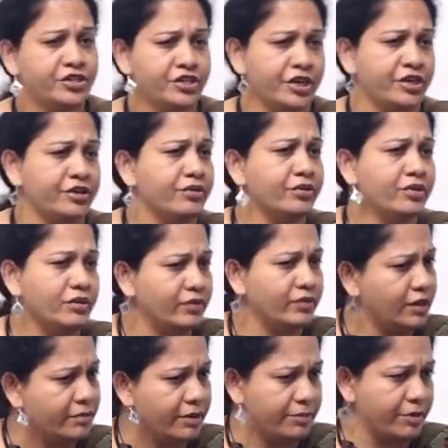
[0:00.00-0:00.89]
schedule
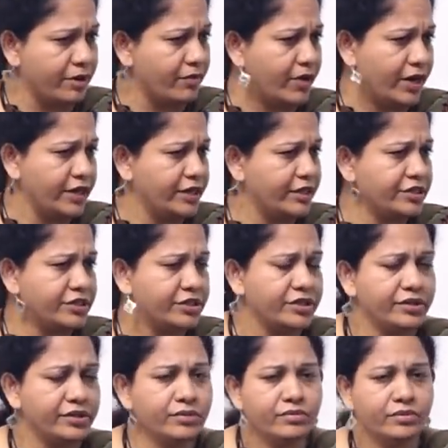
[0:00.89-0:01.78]
will be provided to
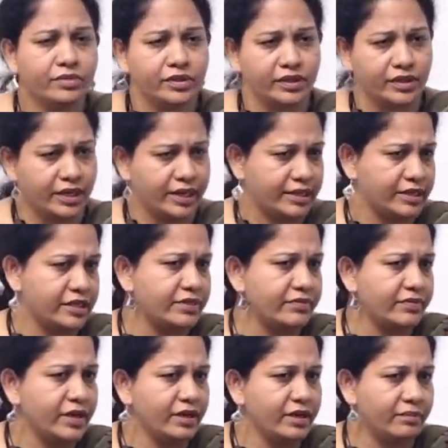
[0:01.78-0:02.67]
you in the next
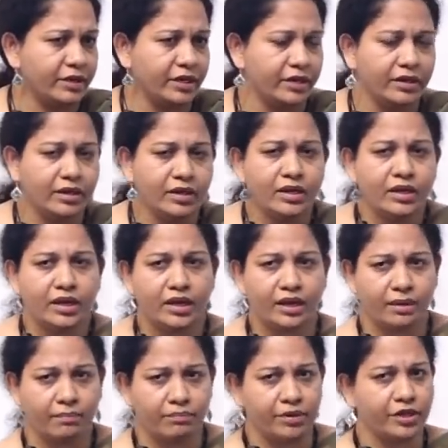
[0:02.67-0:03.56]
week. I mean, a
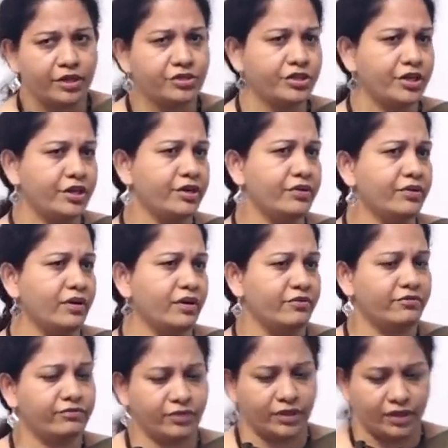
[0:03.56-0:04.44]
complete schedule
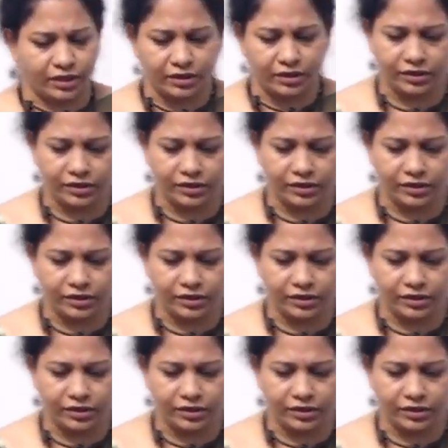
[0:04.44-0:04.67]
of uh,